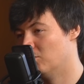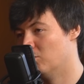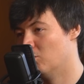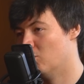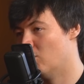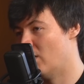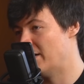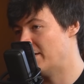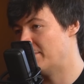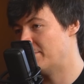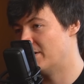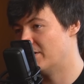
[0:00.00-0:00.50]

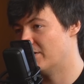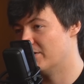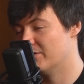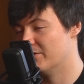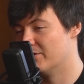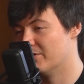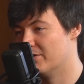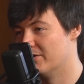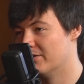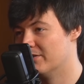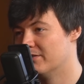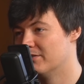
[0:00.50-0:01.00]
Whitebeard
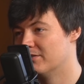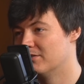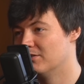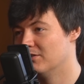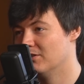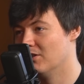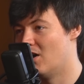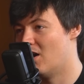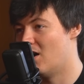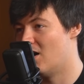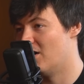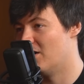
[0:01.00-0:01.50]
or
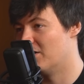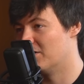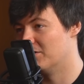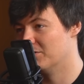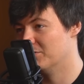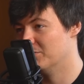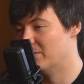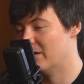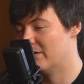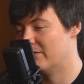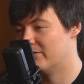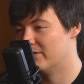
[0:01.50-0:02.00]
Law or
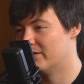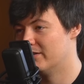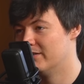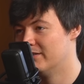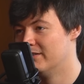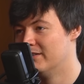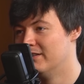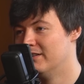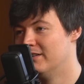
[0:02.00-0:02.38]
whoever.